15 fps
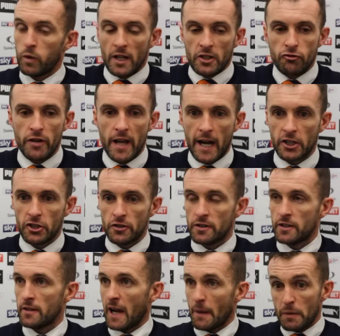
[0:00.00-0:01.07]
Well, that's
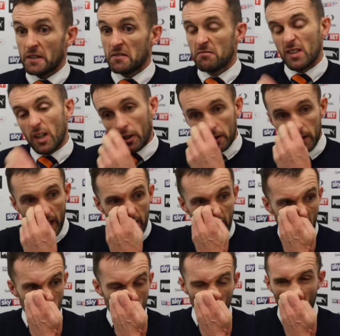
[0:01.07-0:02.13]
reactions to it. But look,
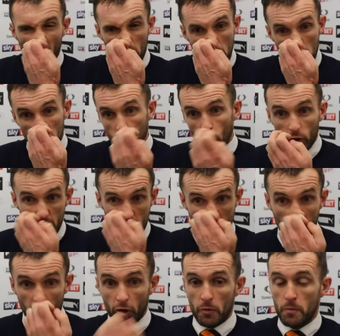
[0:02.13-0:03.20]
I hear a lot of people talking
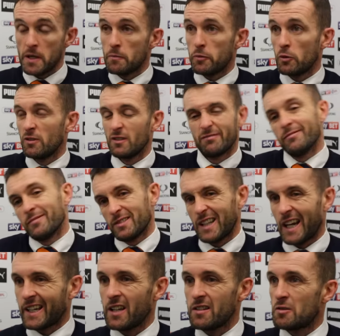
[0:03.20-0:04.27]
about a lot of people.
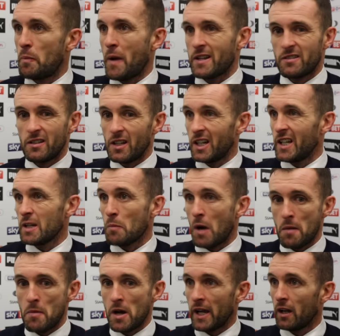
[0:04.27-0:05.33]
That kid's the best in the league
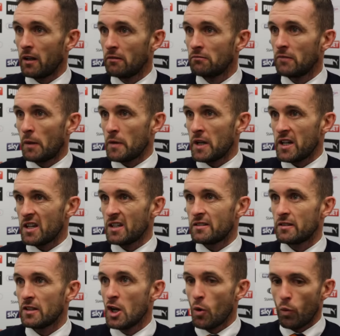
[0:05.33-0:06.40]
by a mile. I mean, he is.